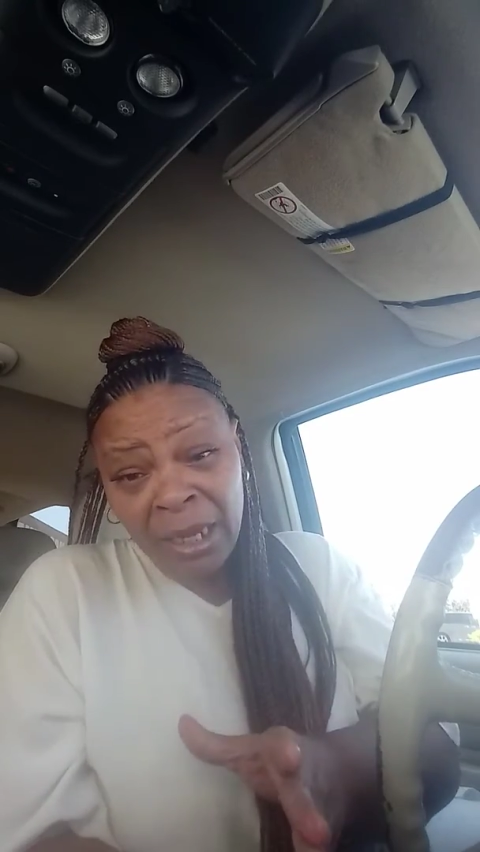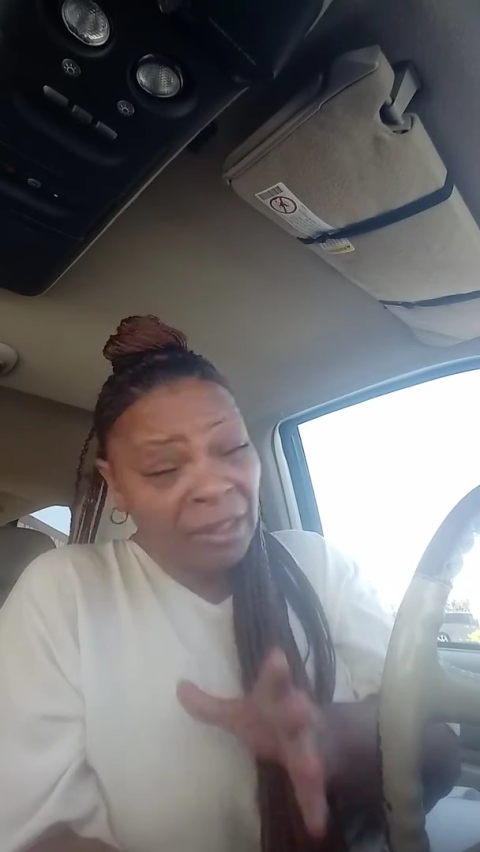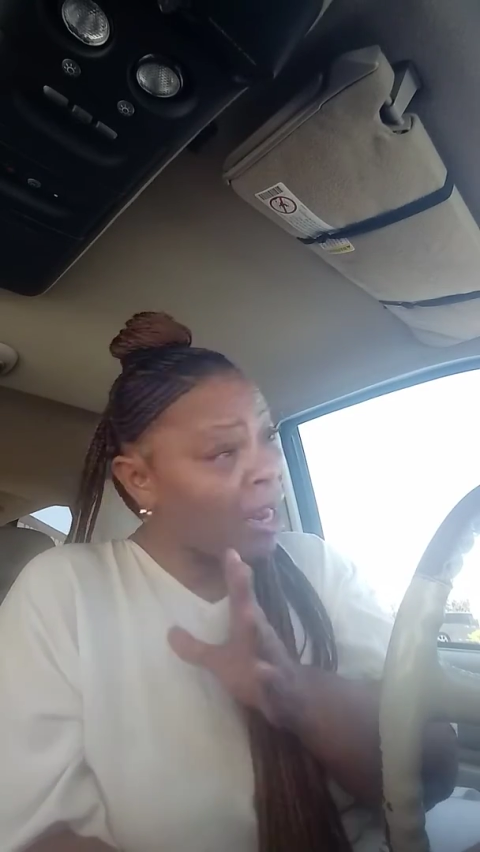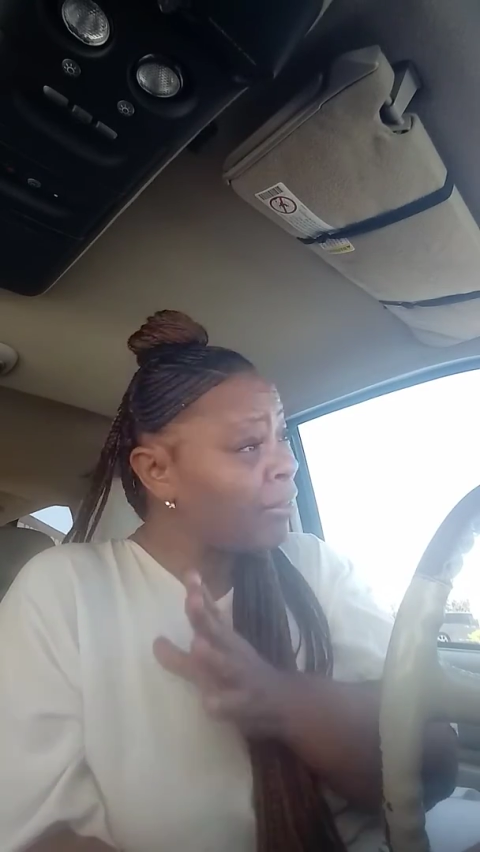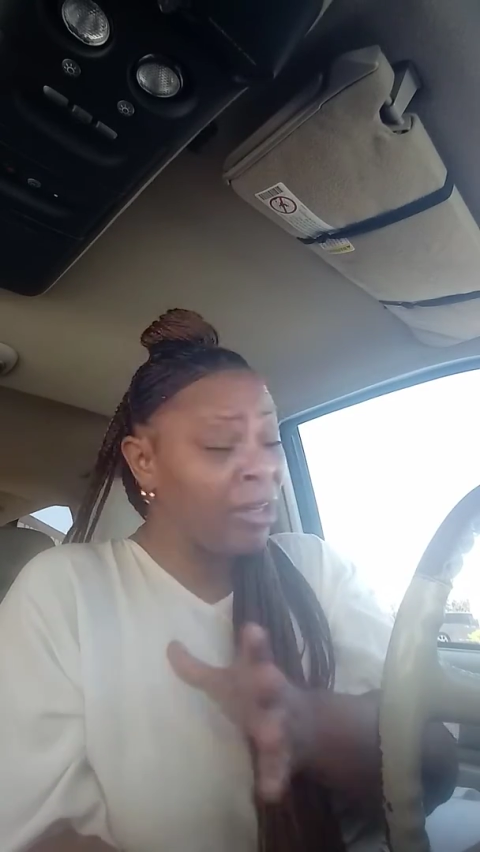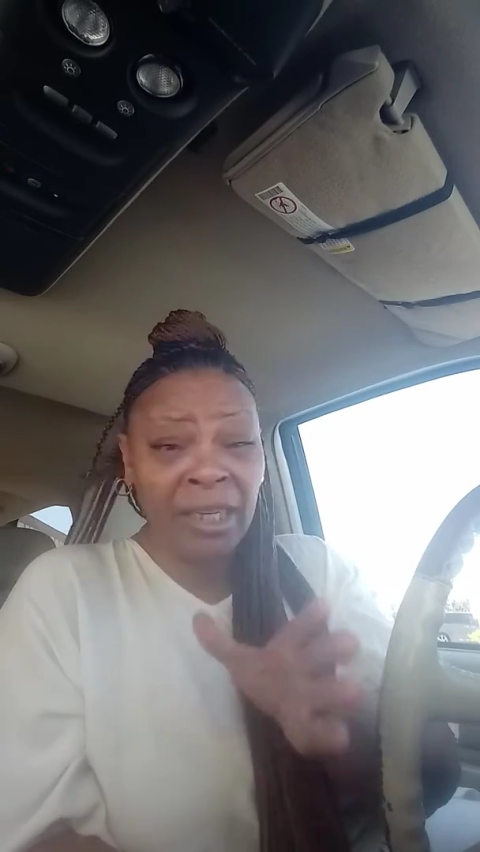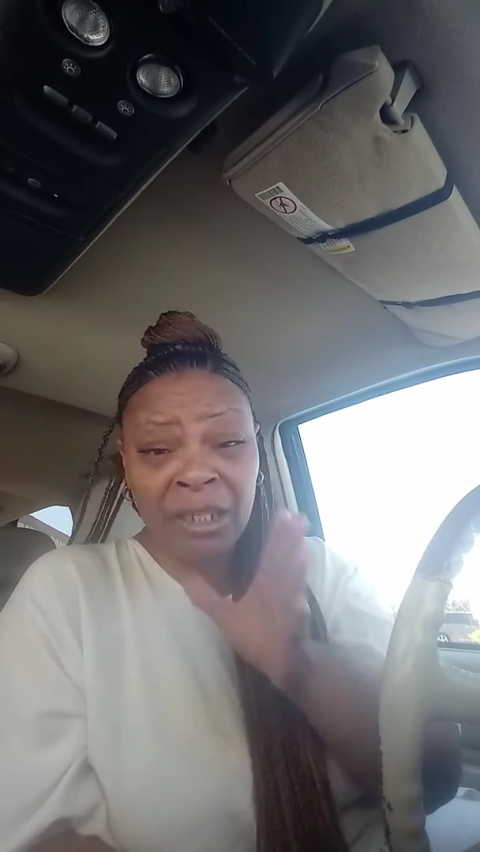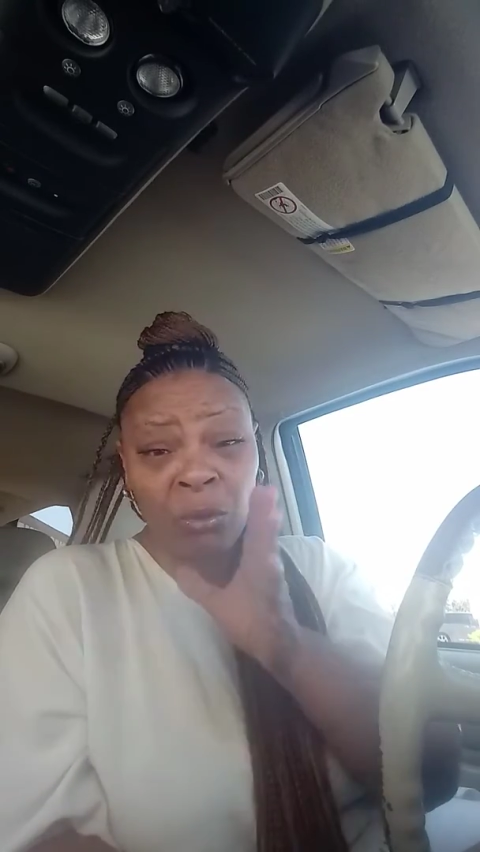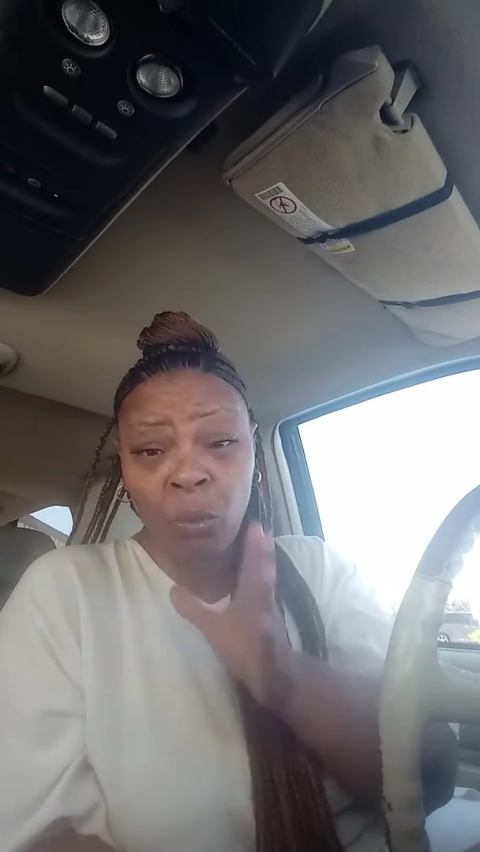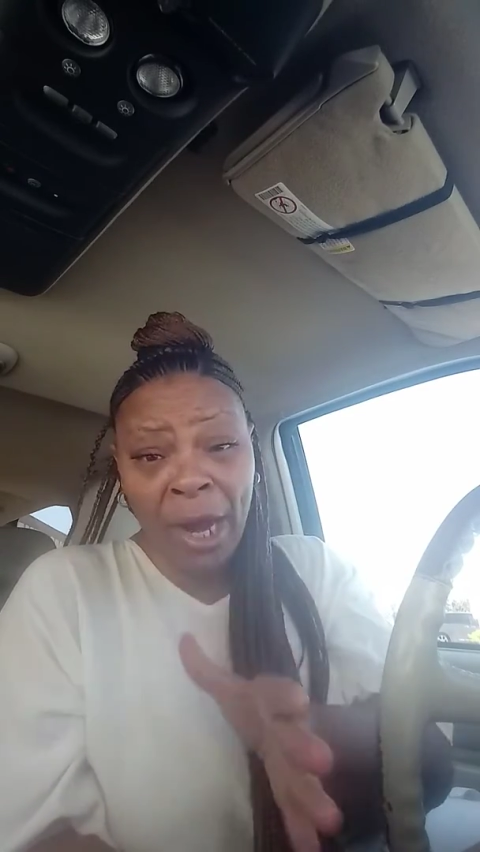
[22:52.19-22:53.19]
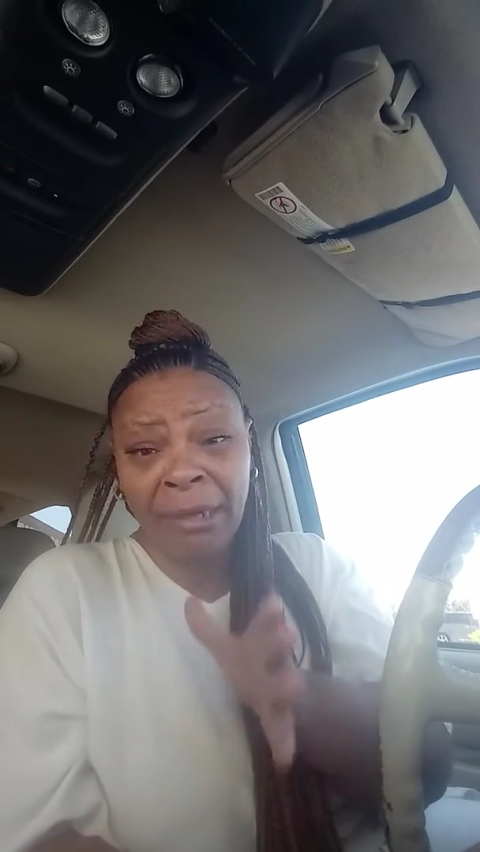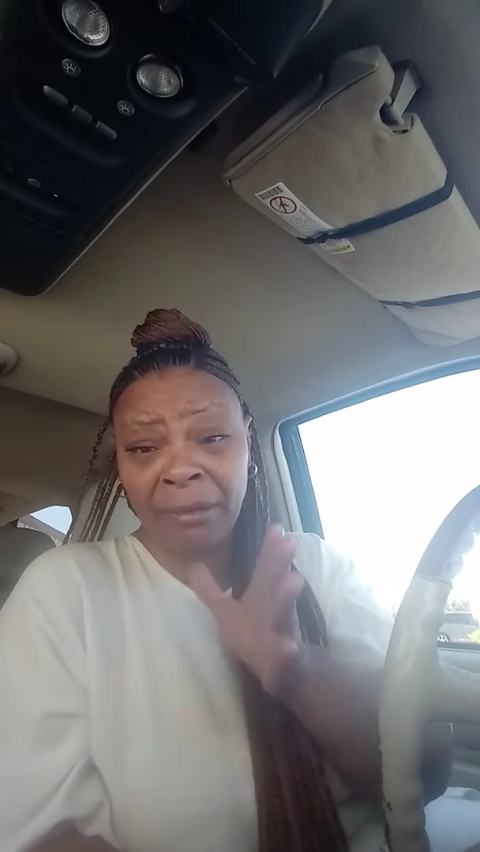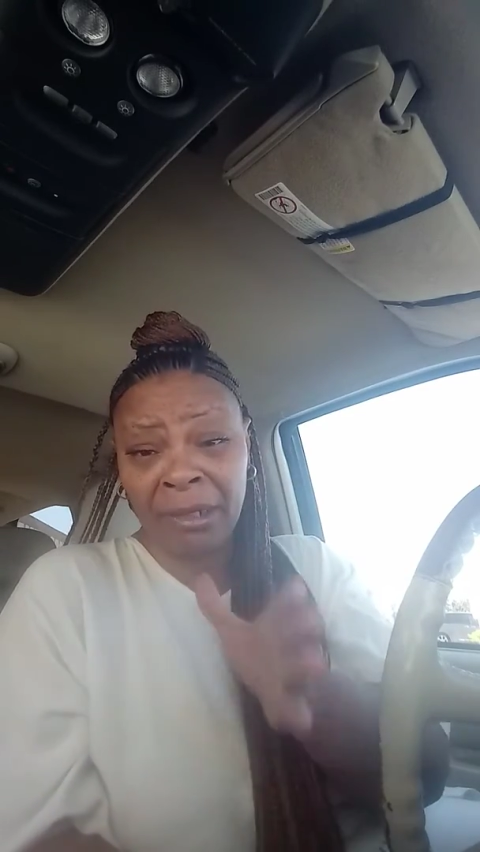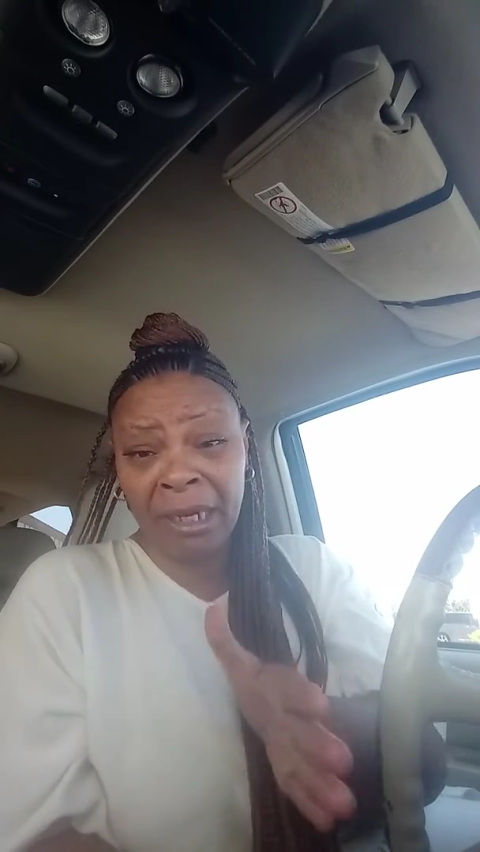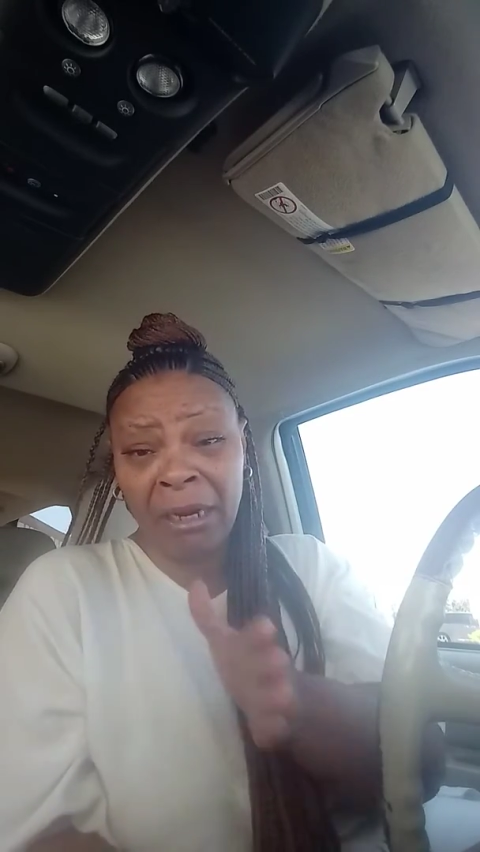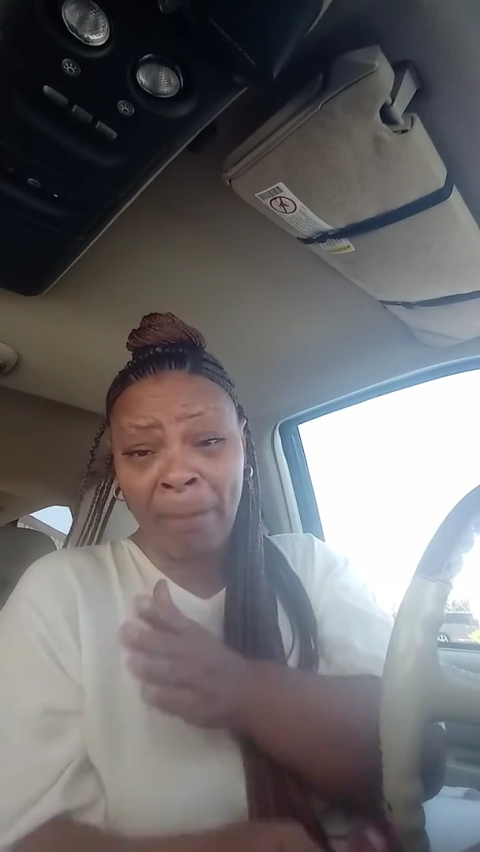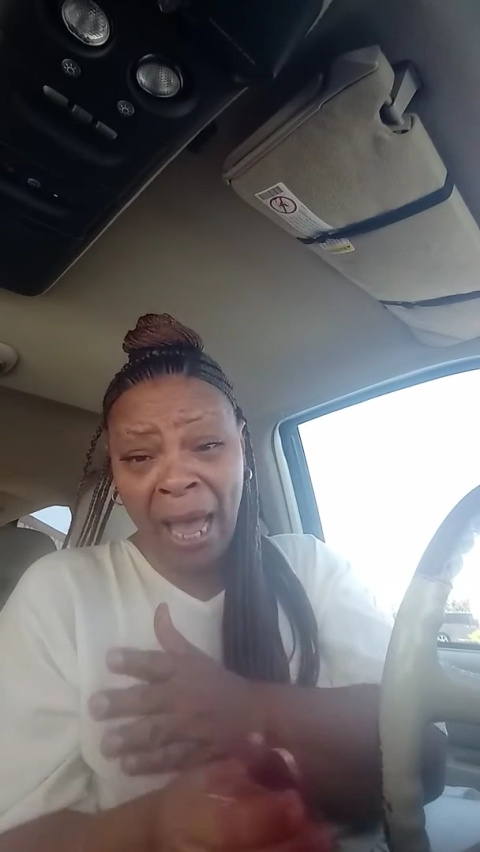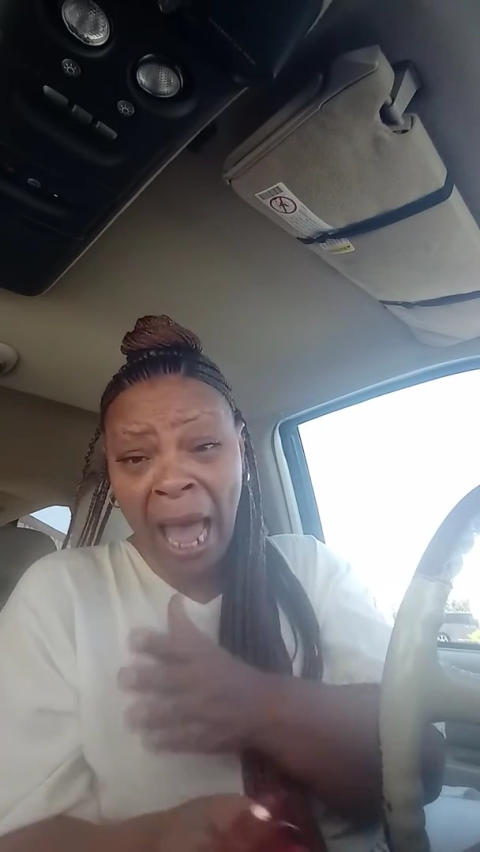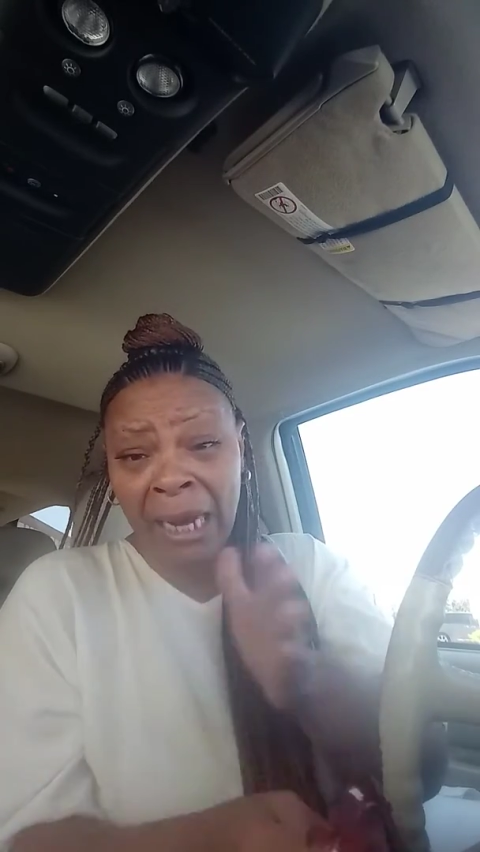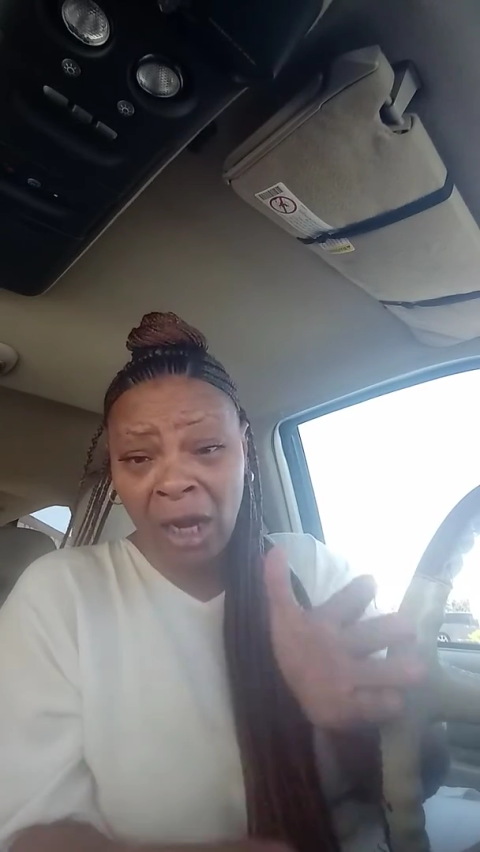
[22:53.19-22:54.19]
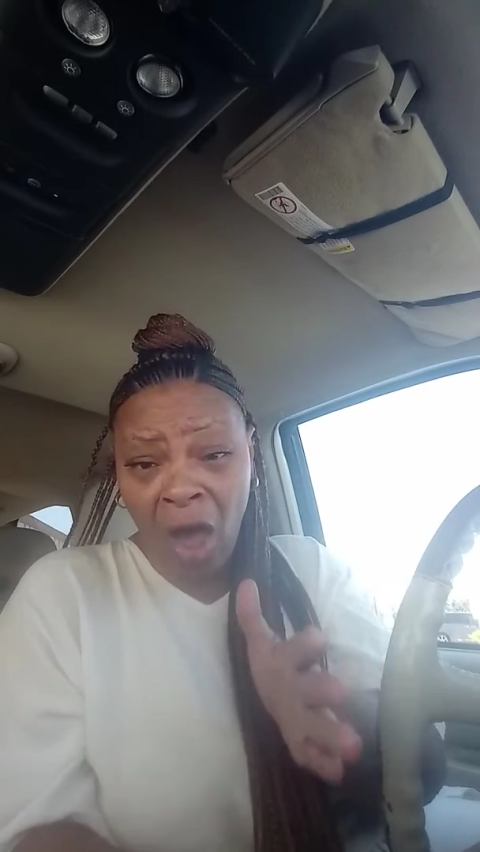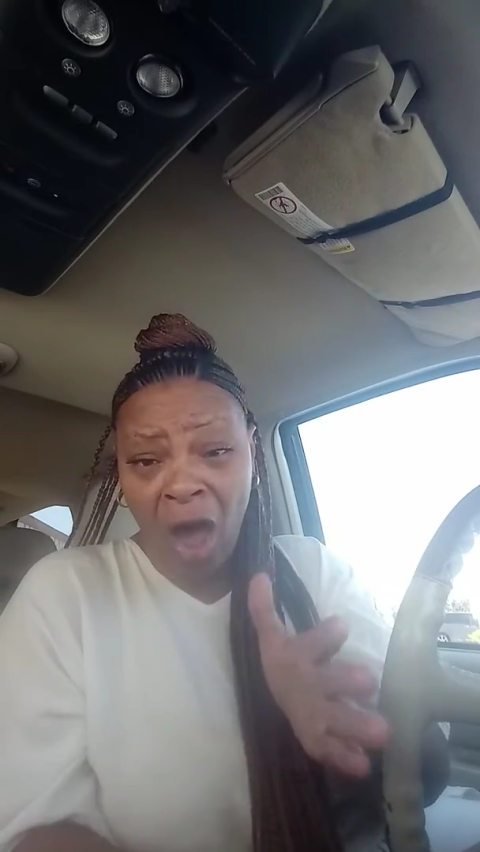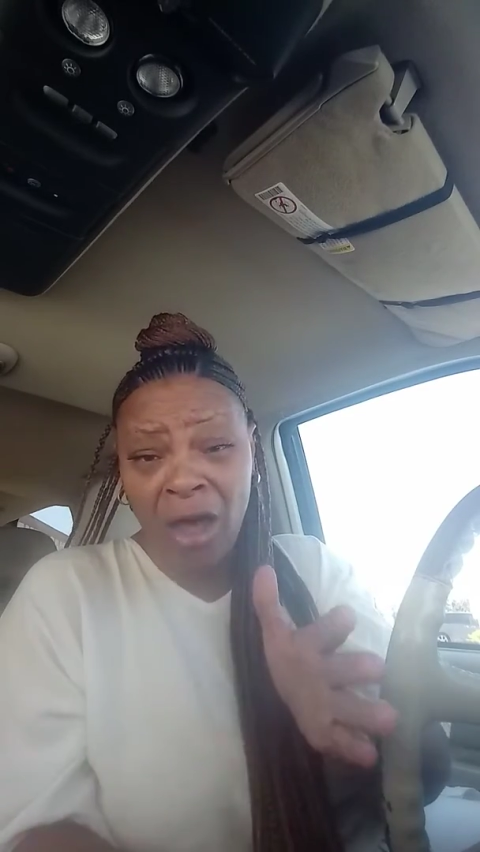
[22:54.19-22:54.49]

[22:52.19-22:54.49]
Everybody's gonna need more.